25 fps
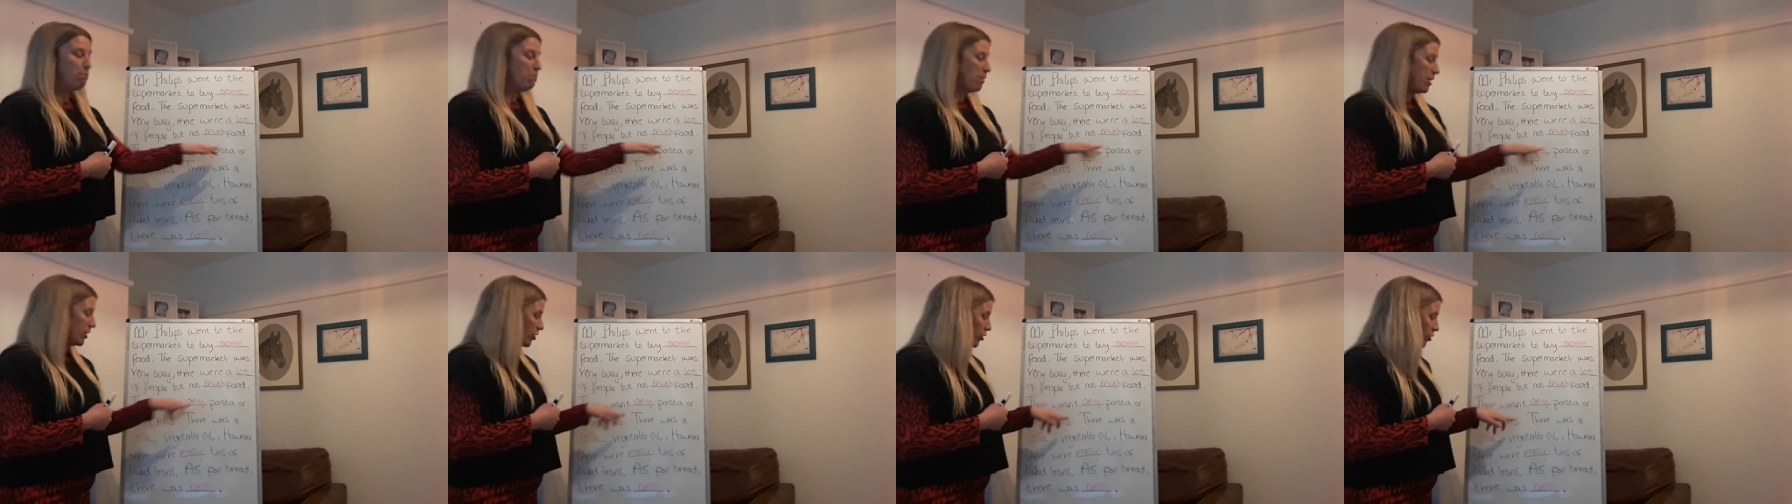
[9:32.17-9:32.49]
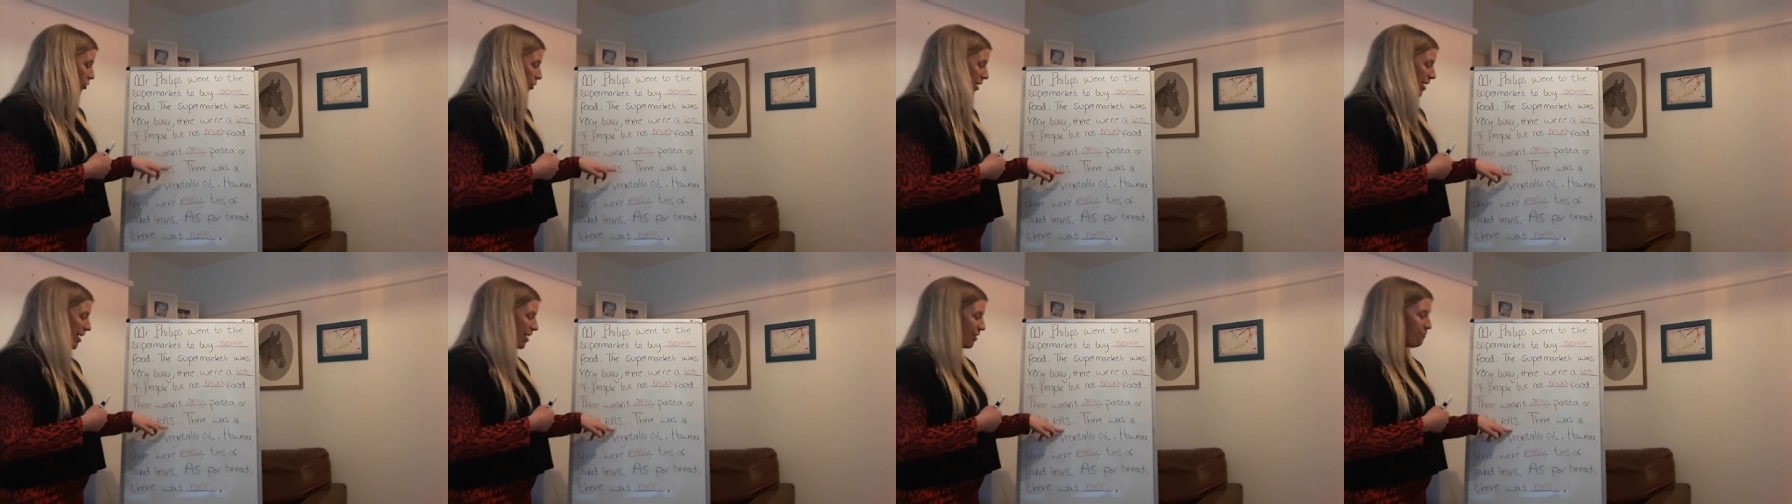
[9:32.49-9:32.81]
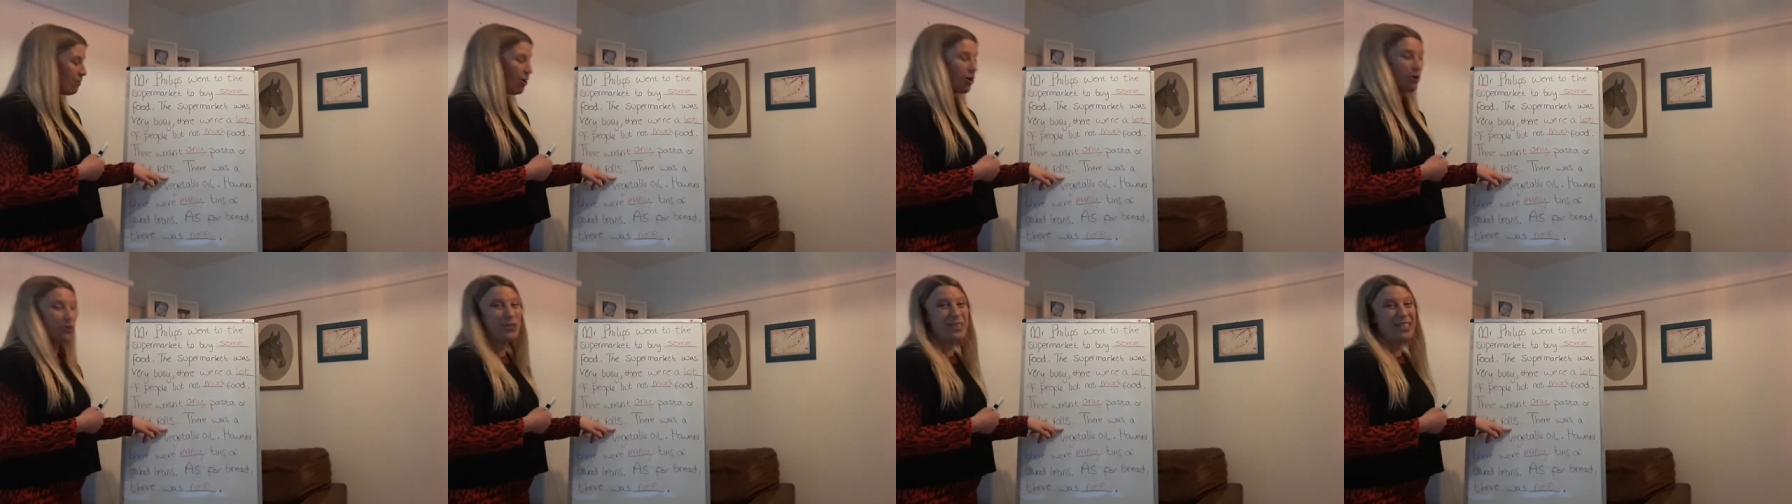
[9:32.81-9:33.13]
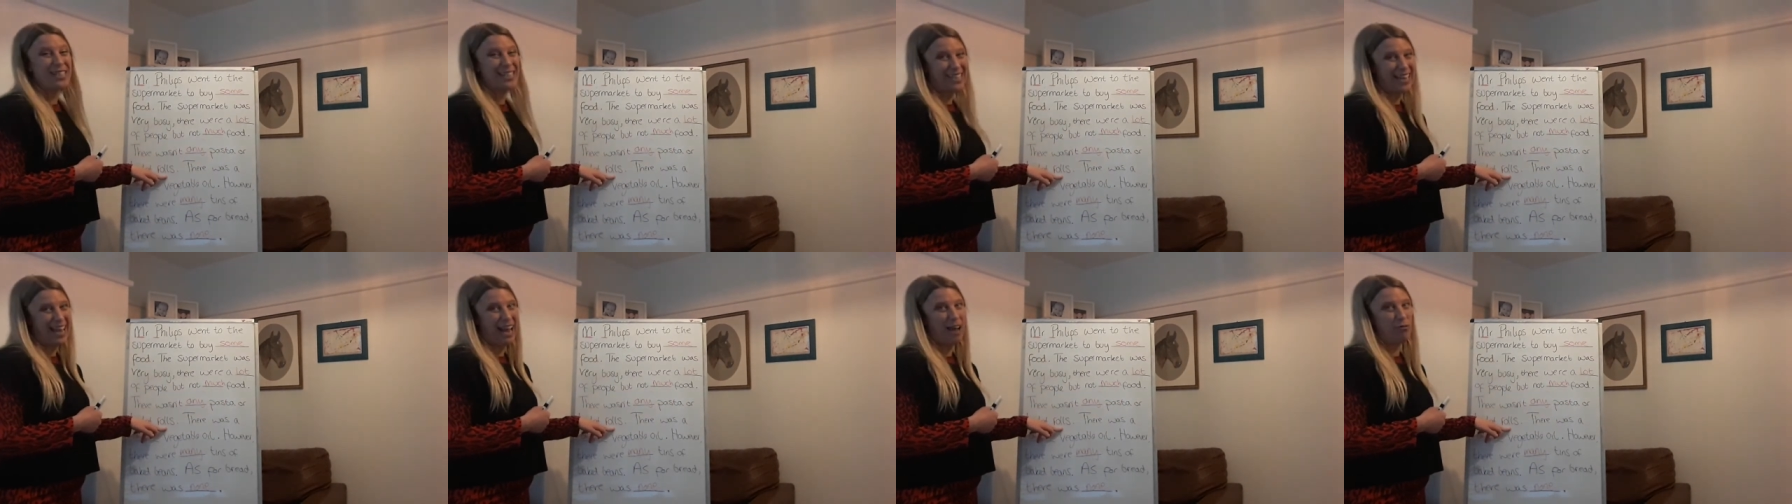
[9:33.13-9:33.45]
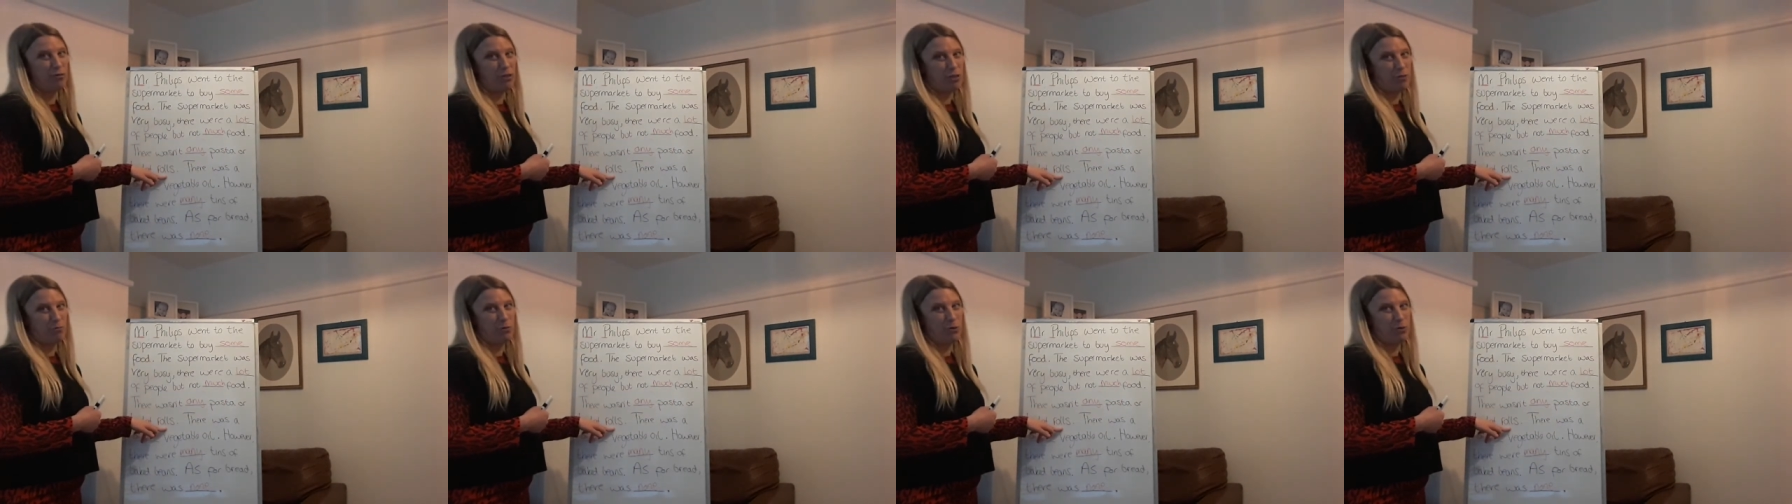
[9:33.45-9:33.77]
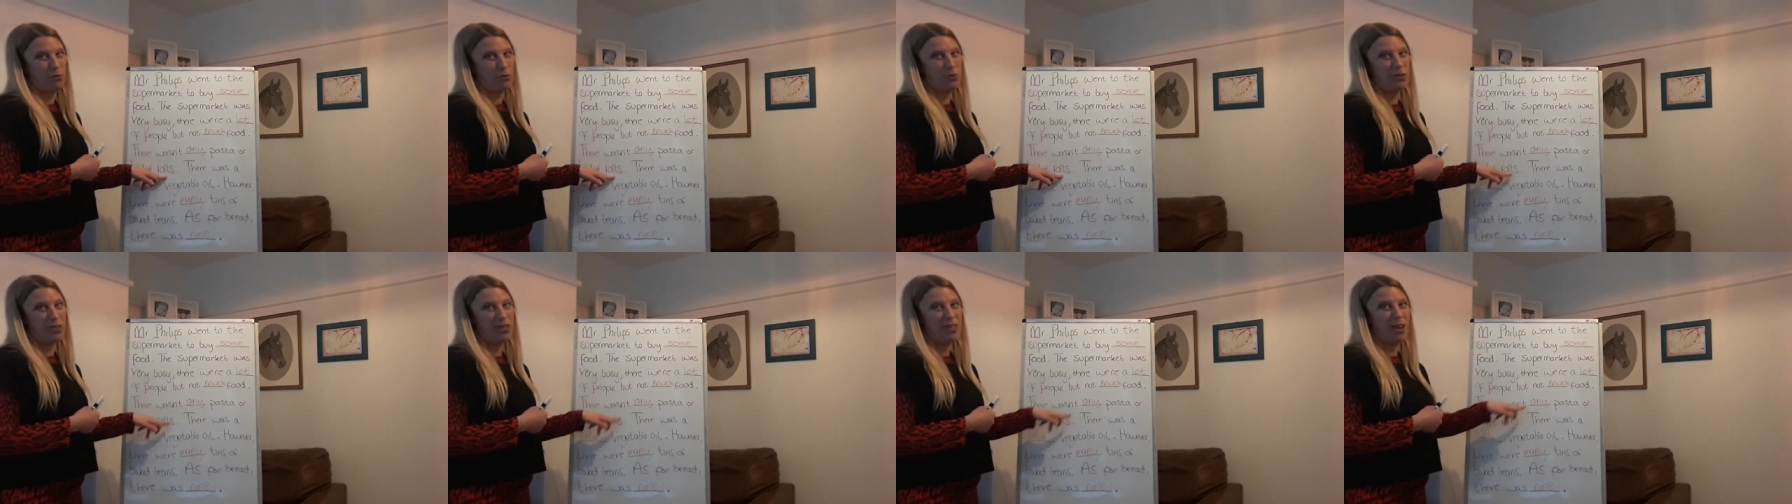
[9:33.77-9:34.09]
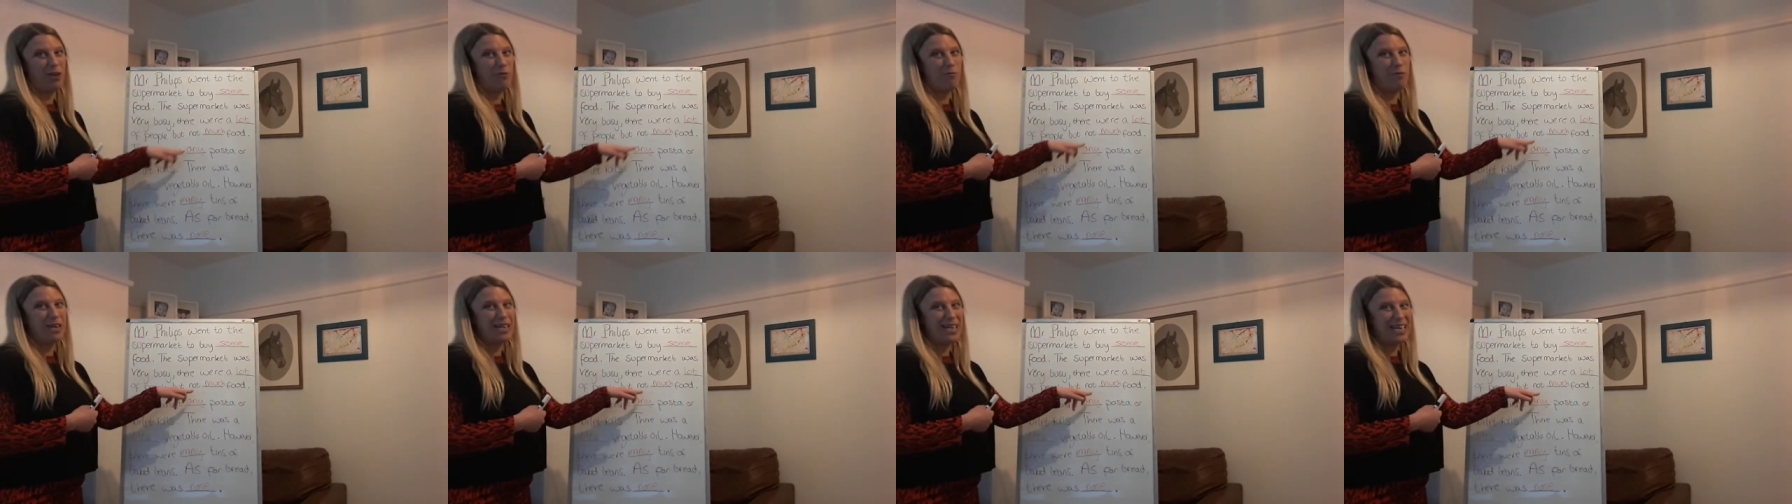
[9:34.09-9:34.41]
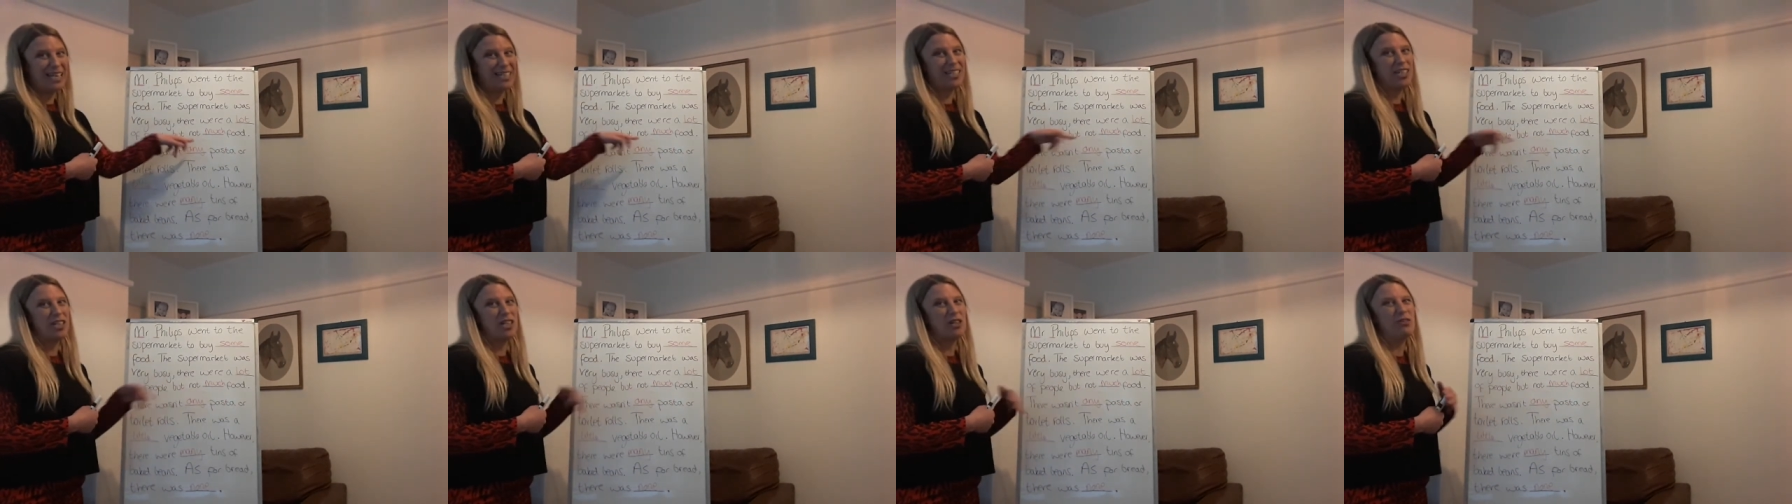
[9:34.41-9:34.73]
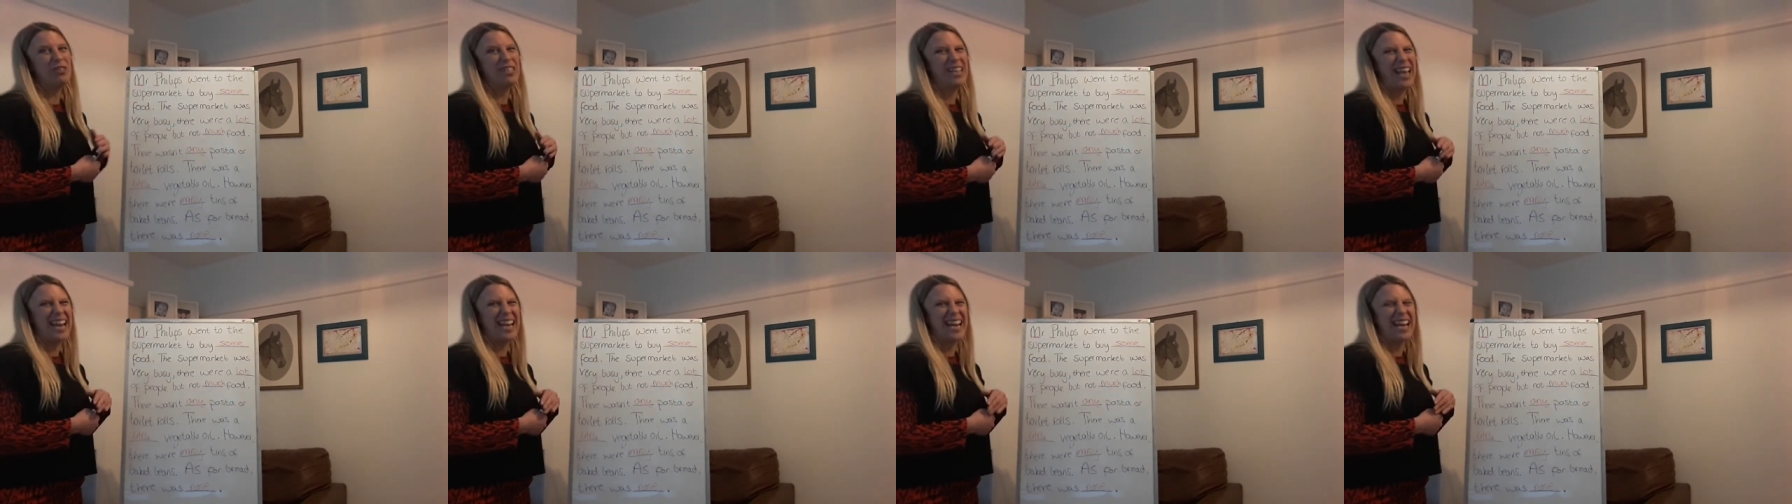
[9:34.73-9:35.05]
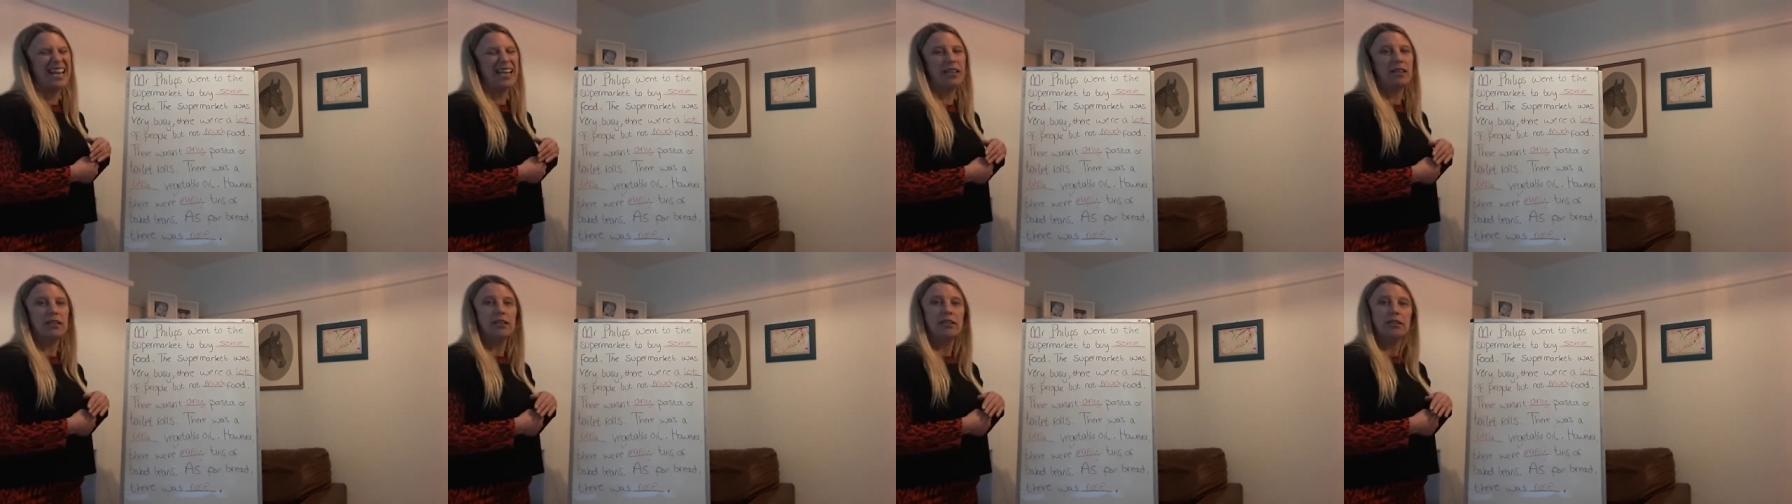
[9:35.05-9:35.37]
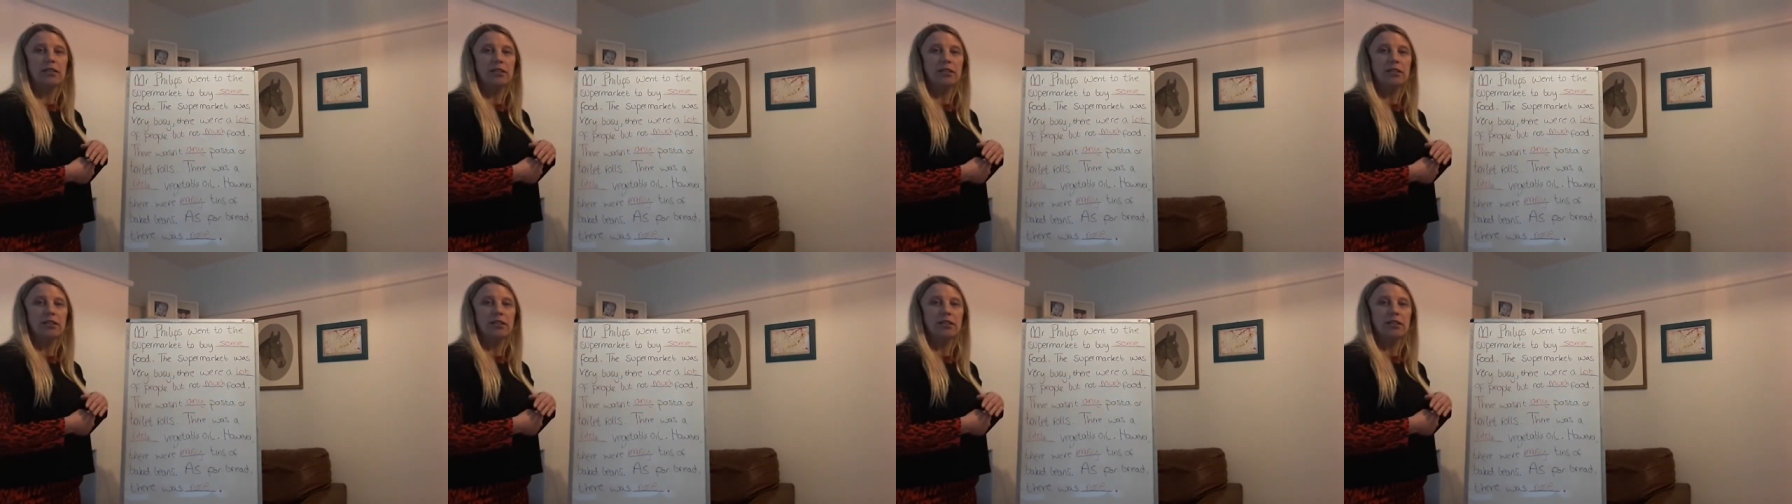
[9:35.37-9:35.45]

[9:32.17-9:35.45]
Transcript: but toilet rolls is countable, so we need to use any.